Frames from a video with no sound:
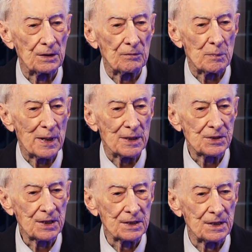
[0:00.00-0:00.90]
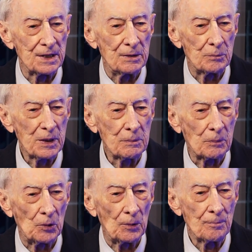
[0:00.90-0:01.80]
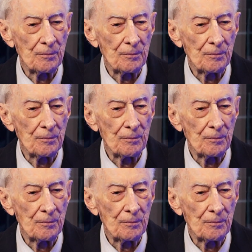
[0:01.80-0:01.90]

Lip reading: of about 16 people,